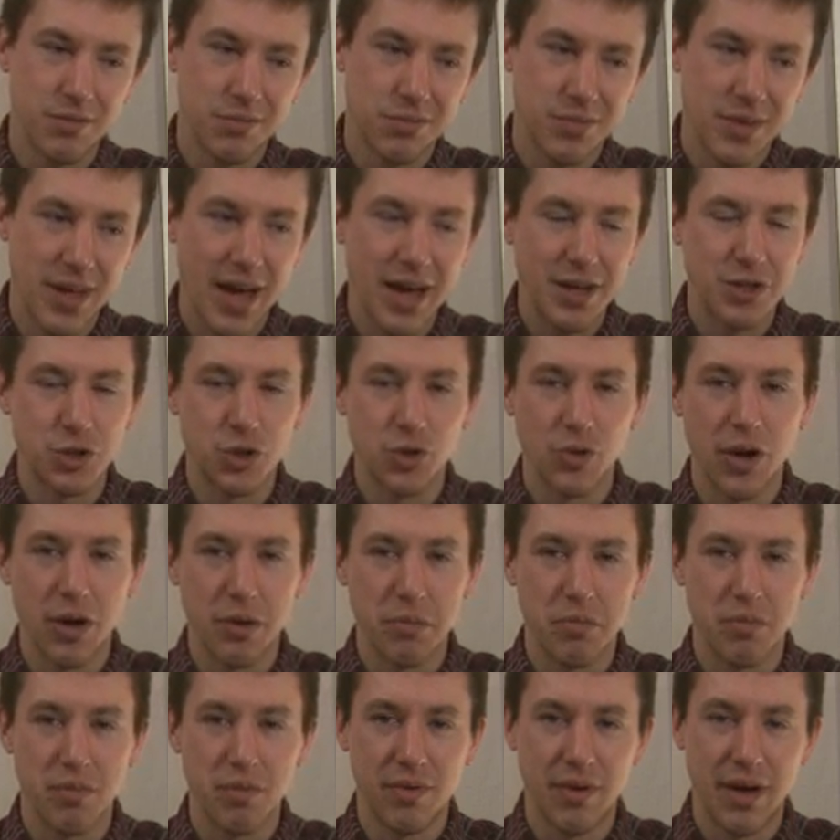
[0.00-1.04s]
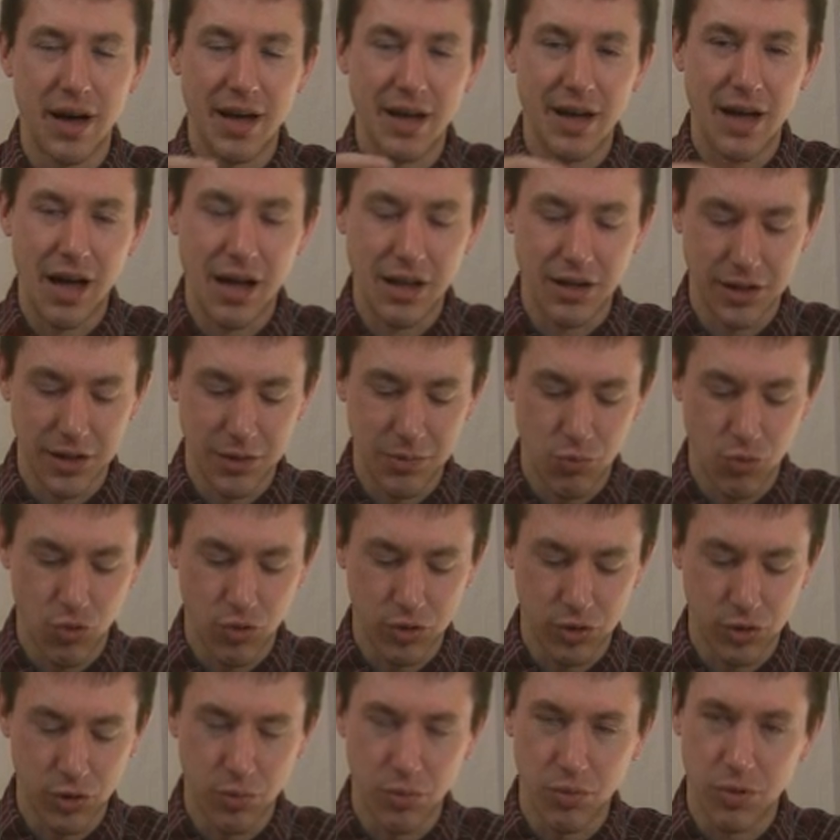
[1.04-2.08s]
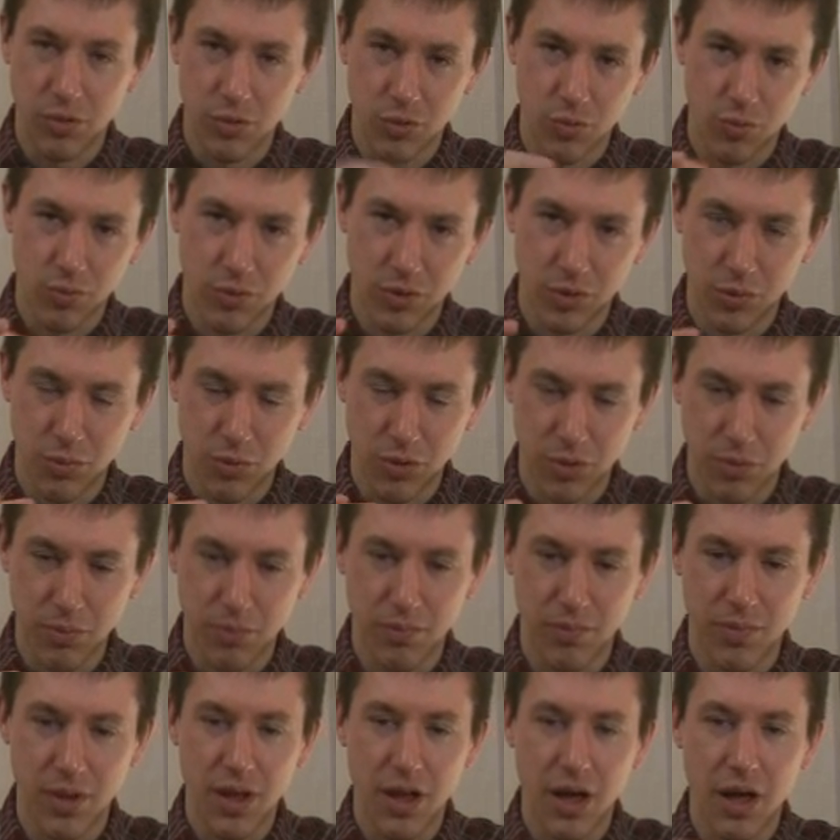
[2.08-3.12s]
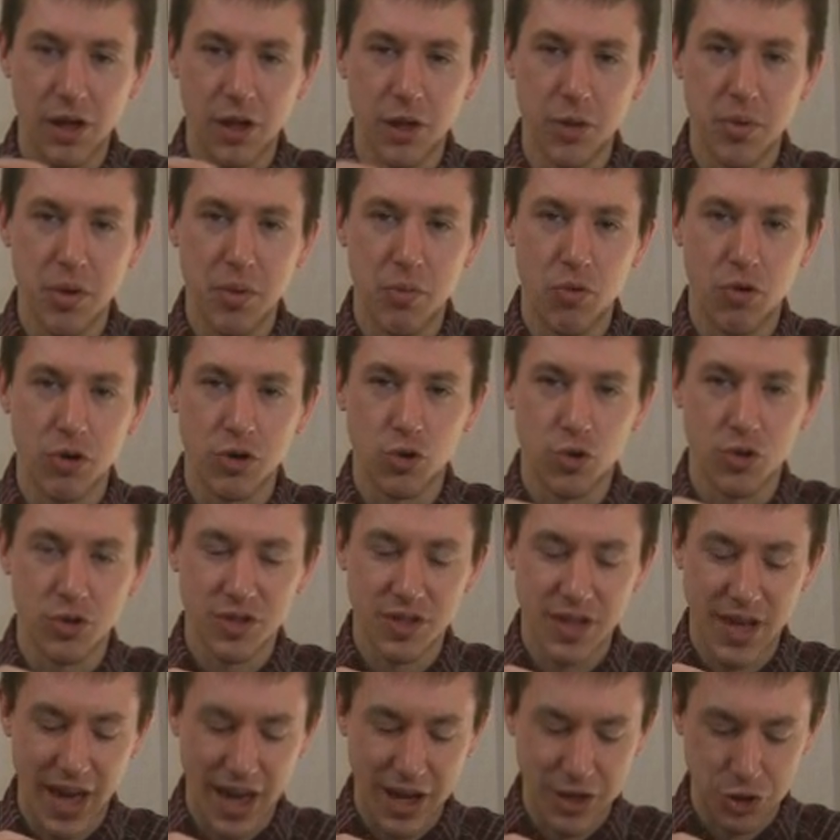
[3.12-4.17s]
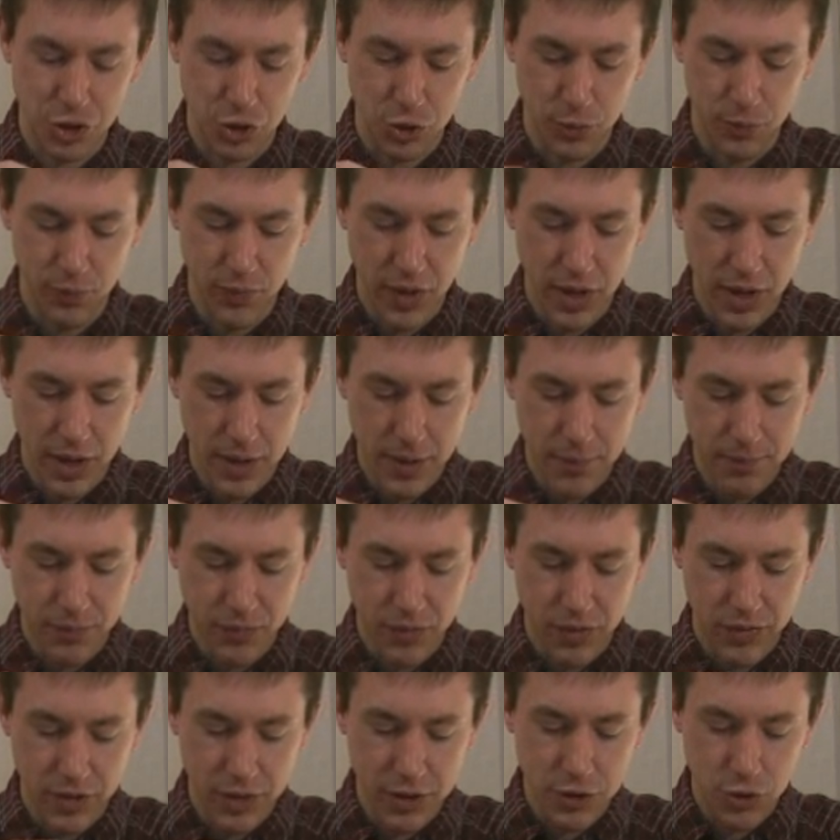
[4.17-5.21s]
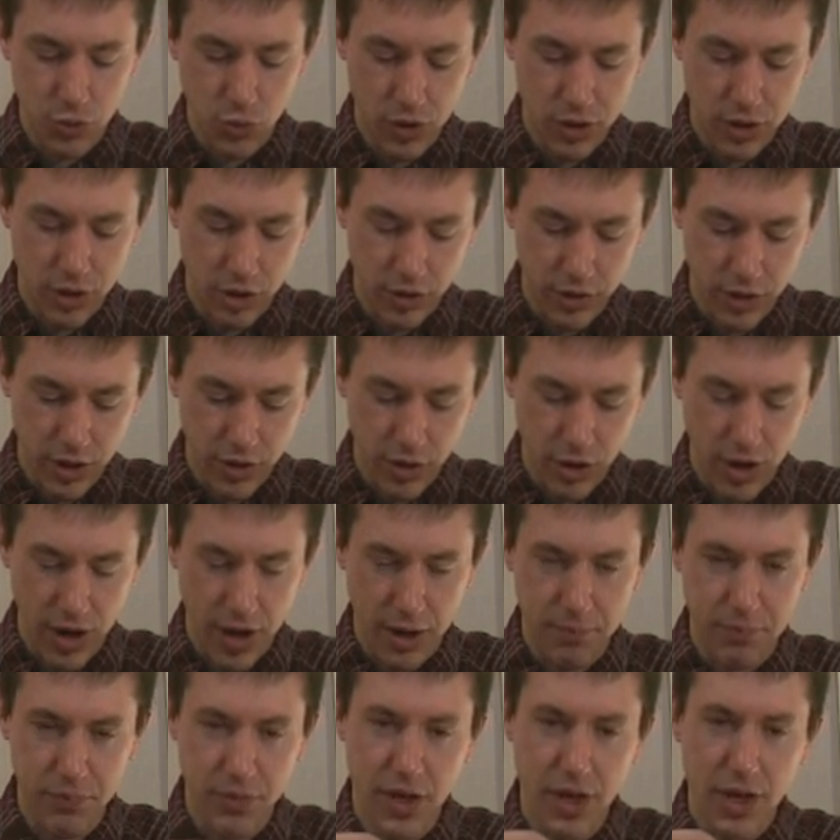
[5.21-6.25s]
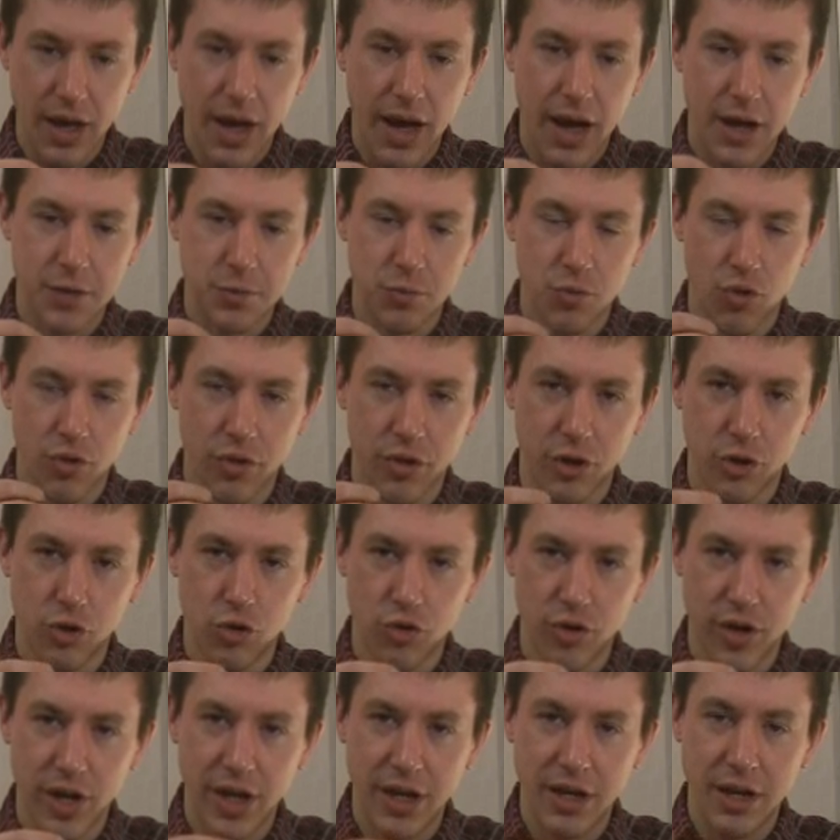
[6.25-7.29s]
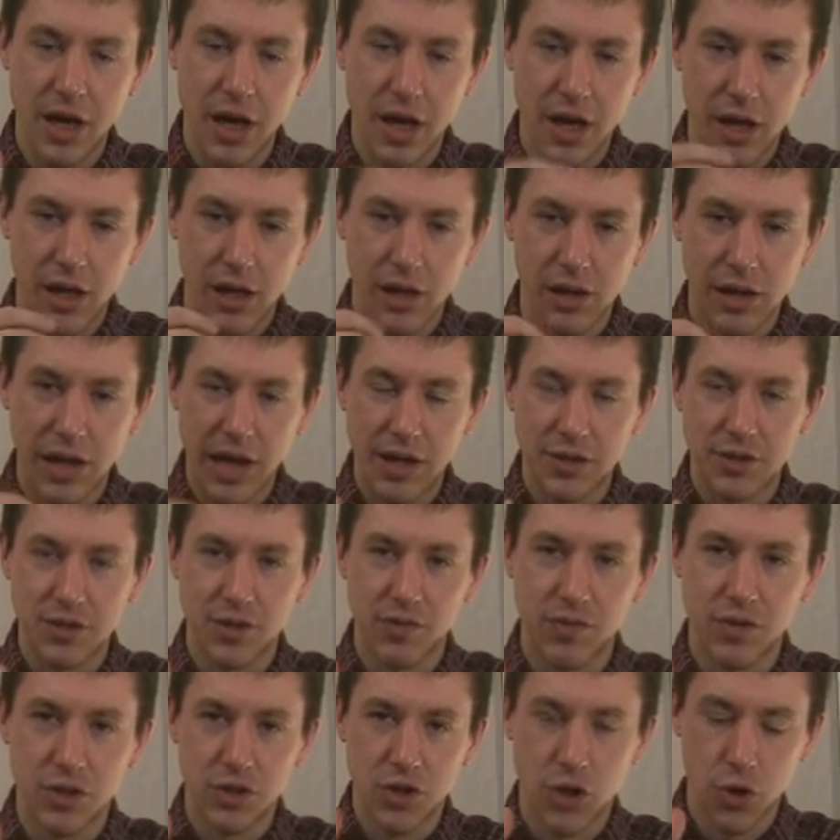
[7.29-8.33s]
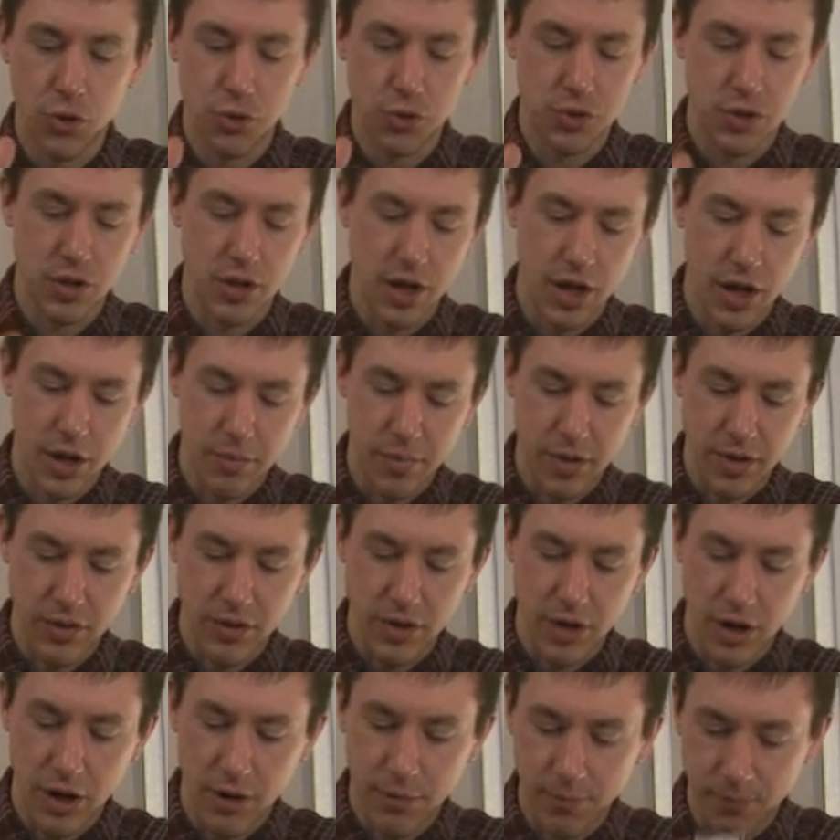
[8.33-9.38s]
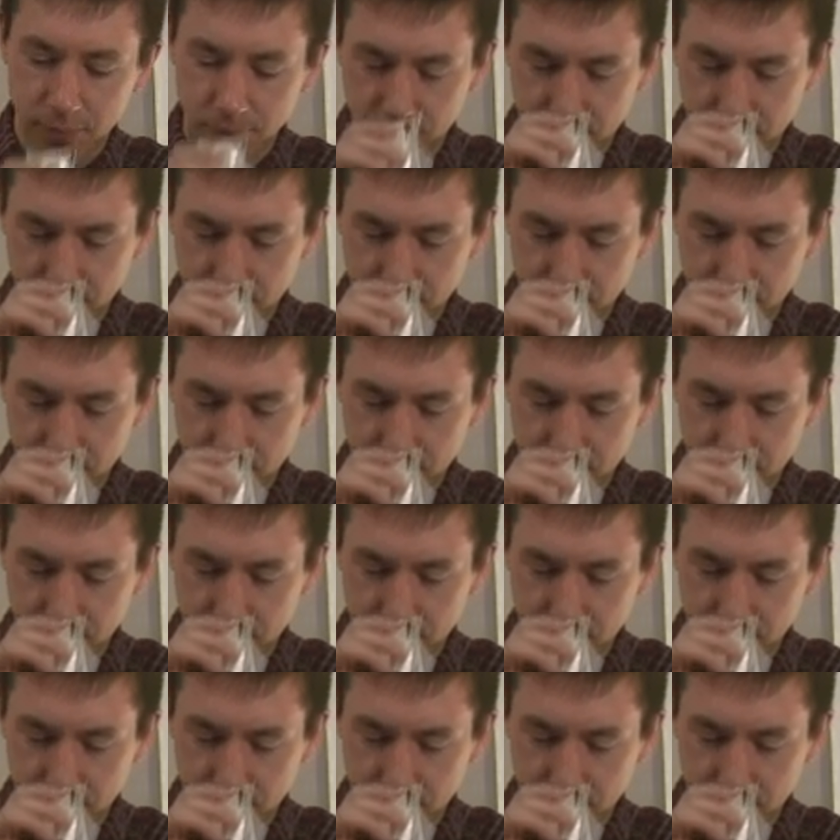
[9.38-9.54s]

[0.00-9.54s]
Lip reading: Cashew, I lean a little bit more towards cashew. This one, on the other hand, has more of the green, less of the toasted element there.